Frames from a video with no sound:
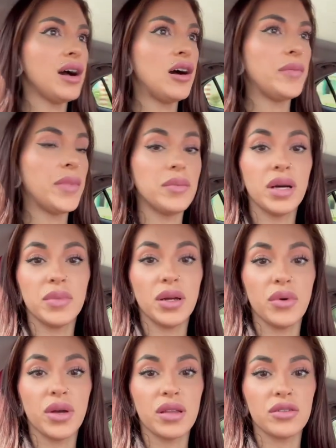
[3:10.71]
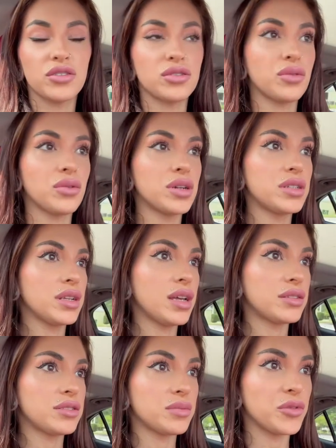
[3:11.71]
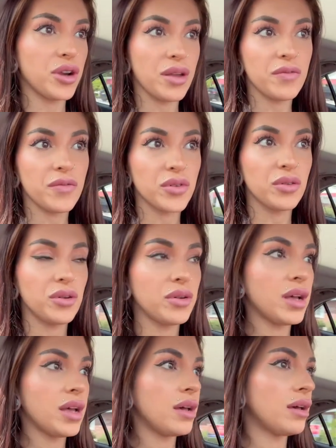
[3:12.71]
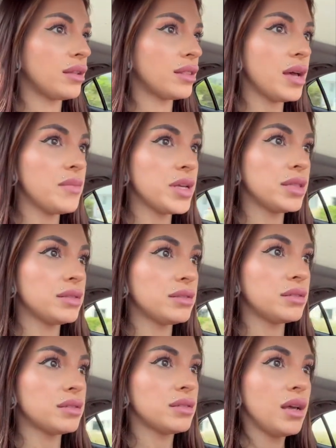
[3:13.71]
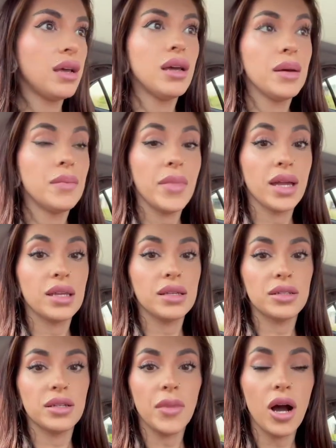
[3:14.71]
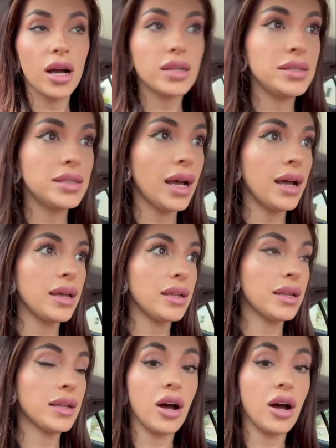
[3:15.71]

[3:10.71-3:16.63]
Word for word: Um, I'm on my way to the store to get some grapefruit and lemons, magnesium oxide, and